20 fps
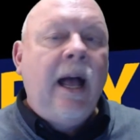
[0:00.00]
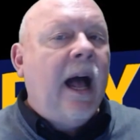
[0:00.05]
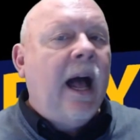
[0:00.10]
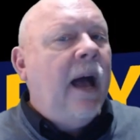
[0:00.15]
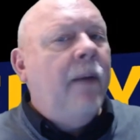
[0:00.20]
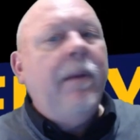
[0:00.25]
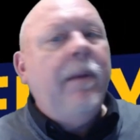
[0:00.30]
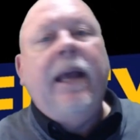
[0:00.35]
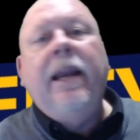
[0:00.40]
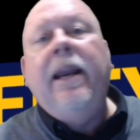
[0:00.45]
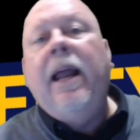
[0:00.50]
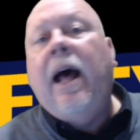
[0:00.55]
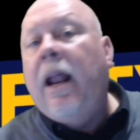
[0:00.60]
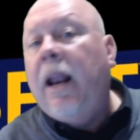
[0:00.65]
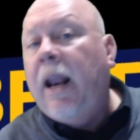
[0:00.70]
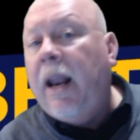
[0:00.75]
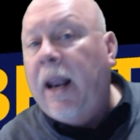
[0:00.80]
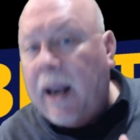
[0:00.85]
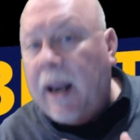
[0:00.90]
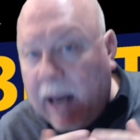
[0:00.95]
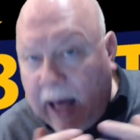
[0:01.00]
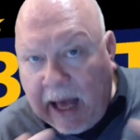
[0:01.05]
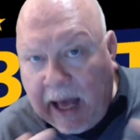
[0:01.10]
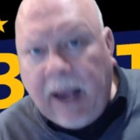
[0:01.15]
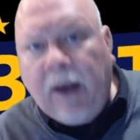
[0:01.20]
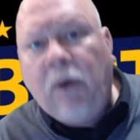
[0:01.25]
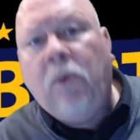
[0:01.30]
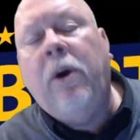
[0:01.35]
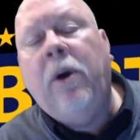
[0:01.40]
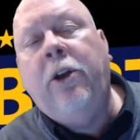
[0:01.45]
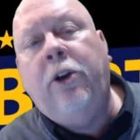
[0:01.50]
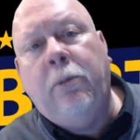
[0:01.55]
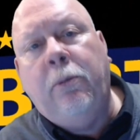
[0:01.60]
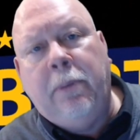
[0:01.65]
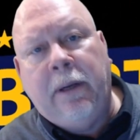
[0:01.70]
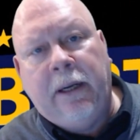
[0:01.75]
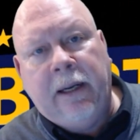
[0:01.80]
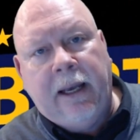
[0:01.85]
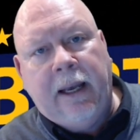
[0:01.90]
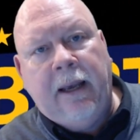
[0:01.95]
I may not like what you
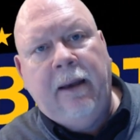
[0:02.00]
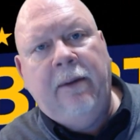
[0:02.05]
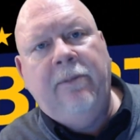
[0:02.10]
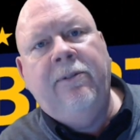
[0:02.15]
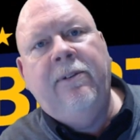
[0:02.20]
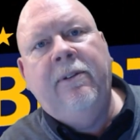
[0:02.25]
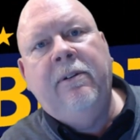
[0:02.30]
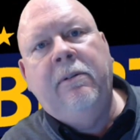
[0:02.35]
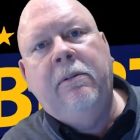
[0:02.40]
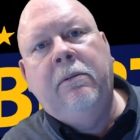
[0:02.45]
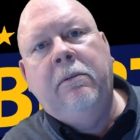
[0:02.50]
believe.